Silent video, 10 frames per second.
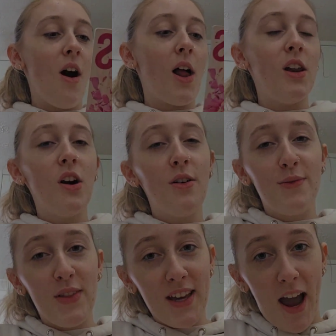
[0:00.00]
I
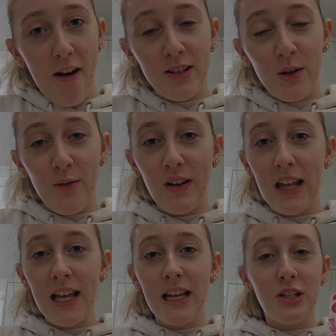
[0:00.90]
love the character of
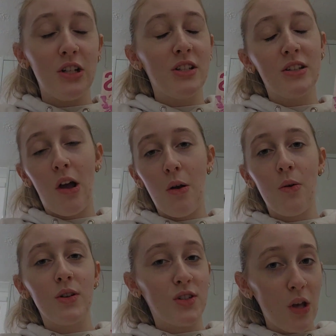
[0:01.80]
Lily. She's
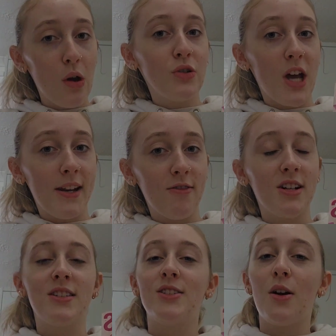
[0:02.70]
so
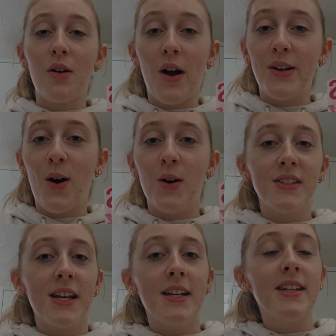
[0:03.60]
generous, so
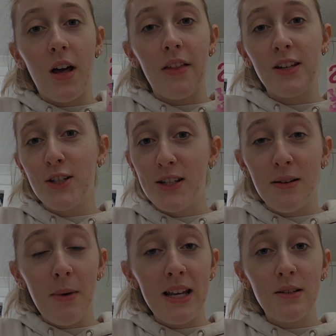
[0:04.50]
kind-hearted. I think she's
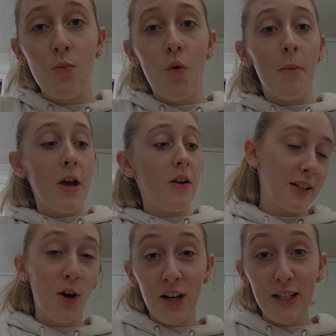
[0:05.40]
an amazing woman,
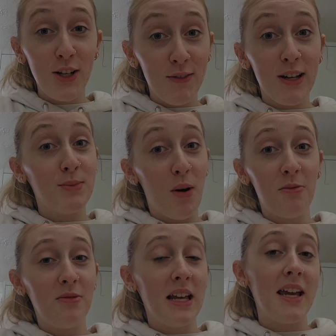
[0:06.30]
and Colleen Hoover is
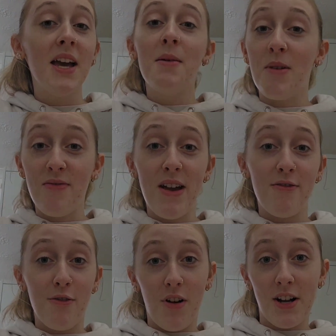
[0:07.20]
probably my
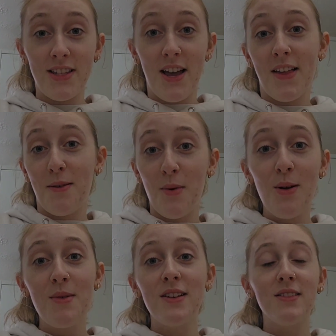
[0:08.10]
favourite writer at the
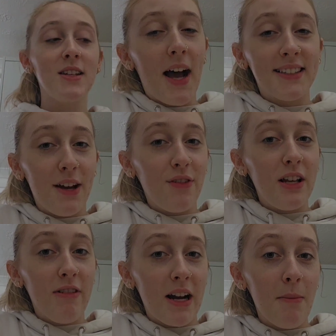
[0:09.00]
moment. I
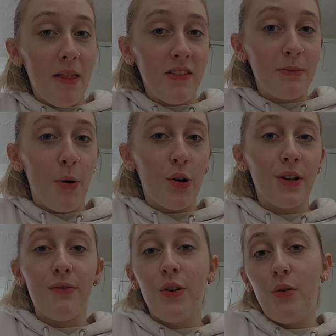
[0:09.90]
definitely recommend this book
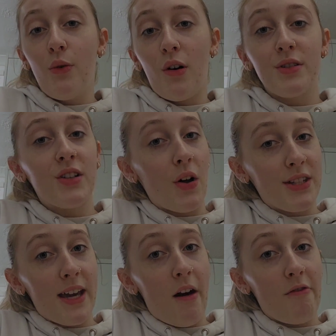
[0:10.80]
if you are
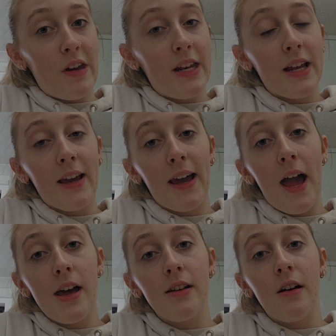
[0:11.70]
starting out reading
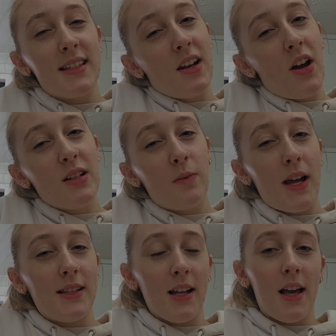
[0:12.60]
again. It's a nice
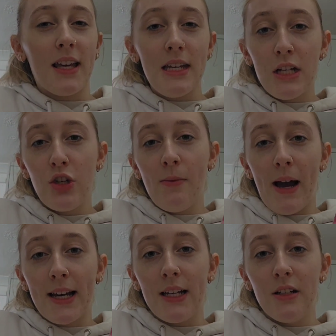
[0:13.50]
way to like ease you
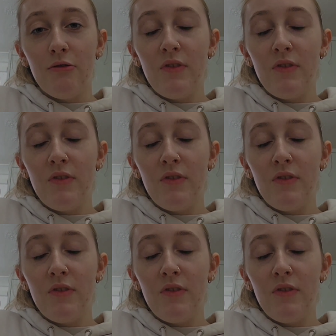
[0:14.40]
back into